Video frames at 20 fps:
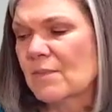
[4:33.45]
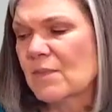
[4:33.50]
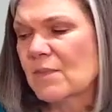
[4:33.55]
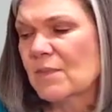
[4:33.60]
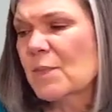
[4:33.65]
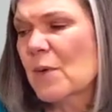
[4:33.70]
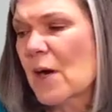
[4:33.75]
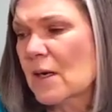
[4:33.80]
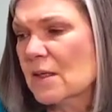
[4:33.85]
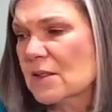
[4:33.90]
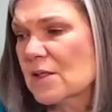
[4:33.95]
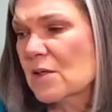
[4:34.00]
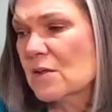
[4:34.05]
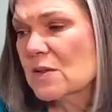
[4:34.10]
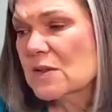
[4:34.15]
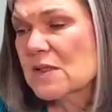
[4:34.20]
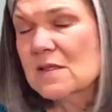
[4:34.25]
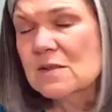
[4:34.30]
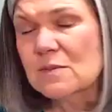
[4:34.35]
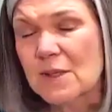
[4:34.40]
The
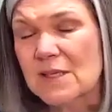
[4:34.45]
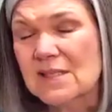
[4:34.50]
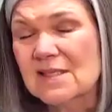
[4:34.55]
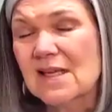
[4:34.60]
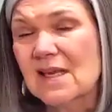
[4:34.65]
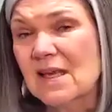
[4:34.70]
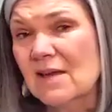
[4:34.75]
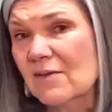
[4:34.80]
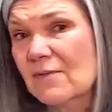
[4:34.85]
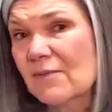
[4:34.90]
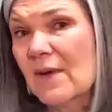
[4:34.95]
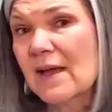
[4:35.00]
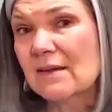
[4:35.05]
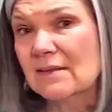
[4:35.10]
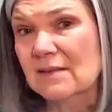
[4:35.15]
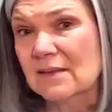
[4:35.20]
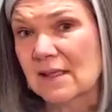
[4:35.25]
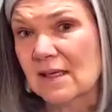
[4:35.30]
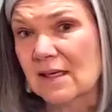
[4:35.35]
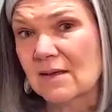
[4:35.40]
prognosis was if I
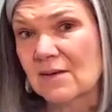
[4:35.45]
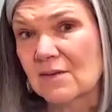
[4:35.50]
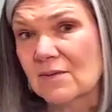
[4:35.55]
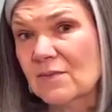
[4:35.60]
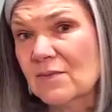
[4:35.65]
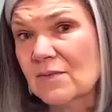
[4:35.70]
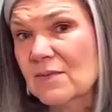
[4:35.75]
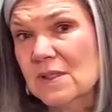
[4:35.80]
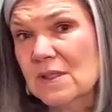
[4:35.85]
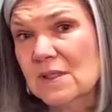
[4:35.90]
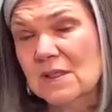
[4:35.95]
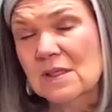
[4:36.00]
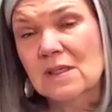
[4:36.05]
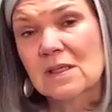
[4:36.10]
lived,